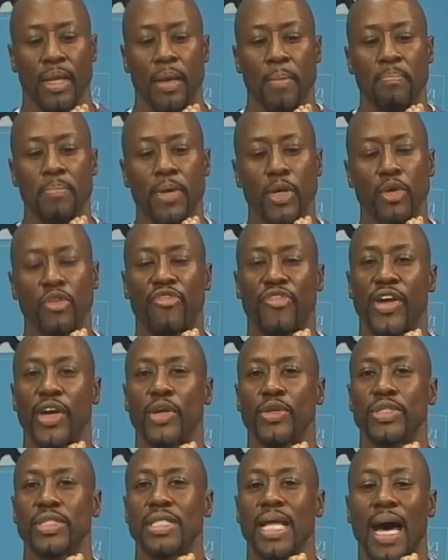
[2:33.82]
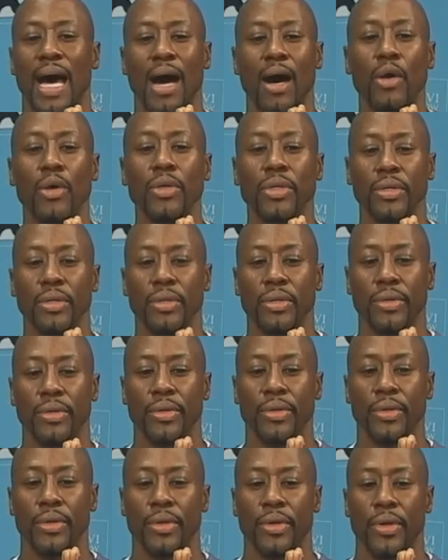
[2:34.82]
middle fingers down,
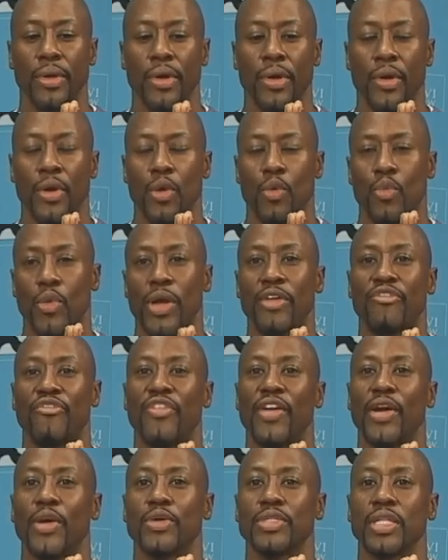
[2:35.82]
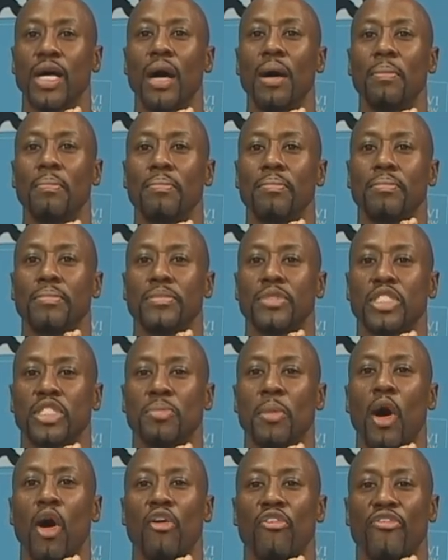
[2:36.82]
ring fingers up,
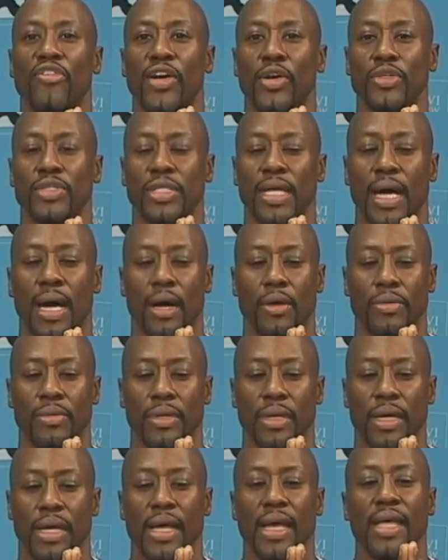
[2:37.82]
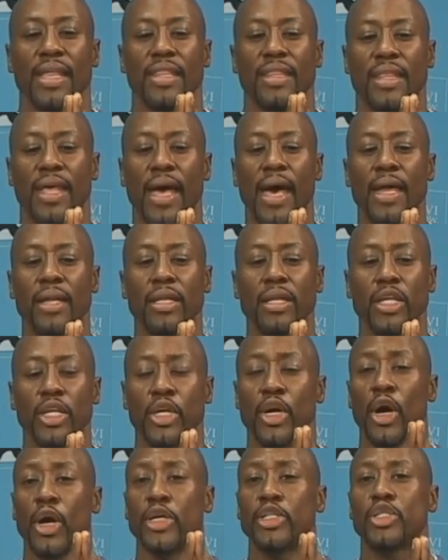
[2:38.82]
small fingers down. Then you're
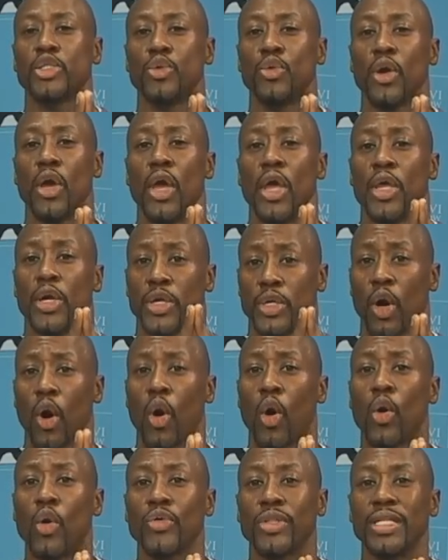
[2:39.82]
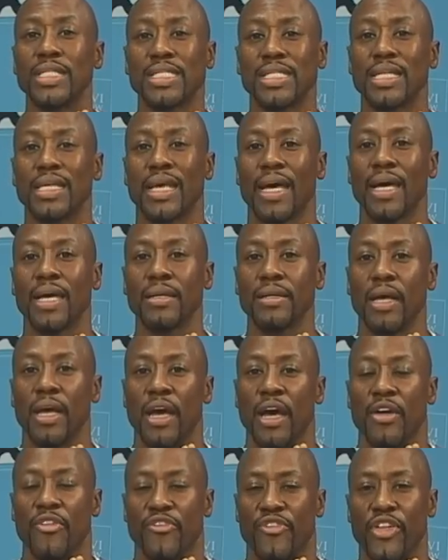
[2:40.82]
going to hold this again,
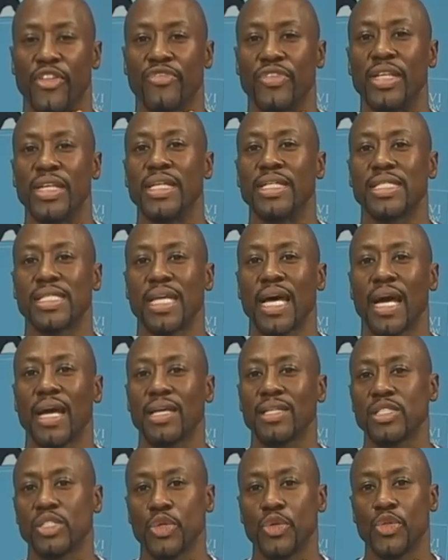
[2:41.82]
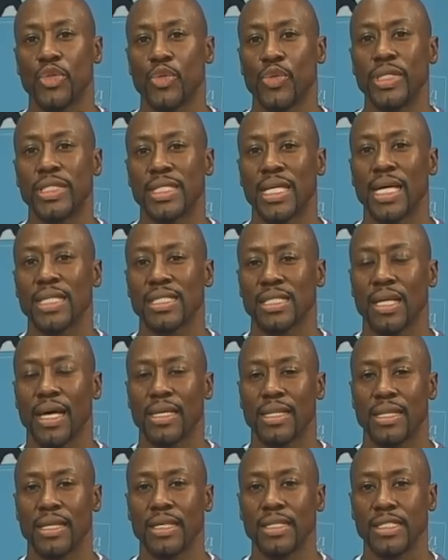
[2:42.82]
15 seconds, do 3 sets
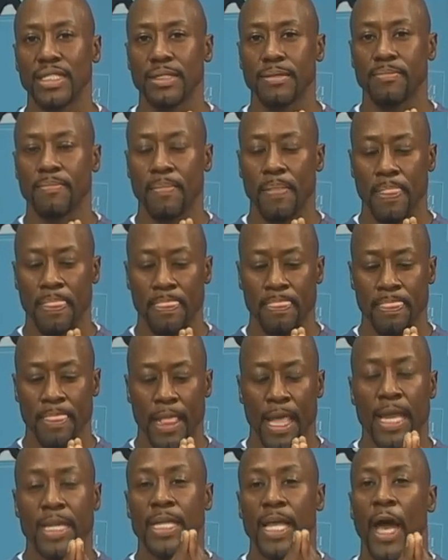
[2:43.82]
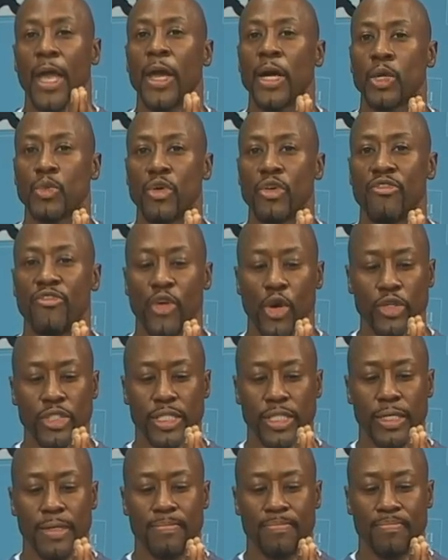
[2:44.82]
like this. Now you're going to reverse
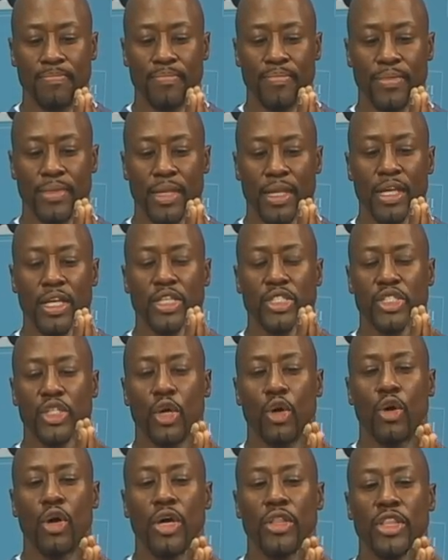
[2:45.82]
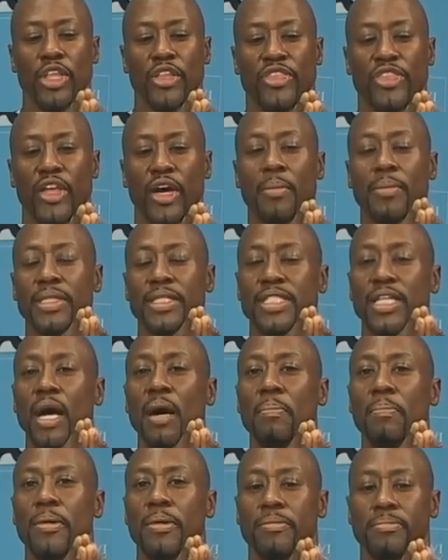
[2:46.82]
it. So the thumb is
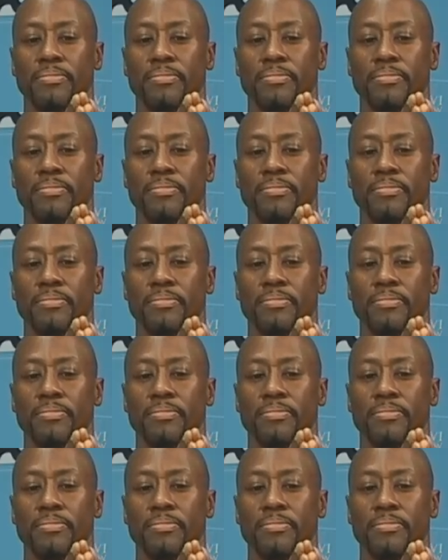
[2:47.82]
up,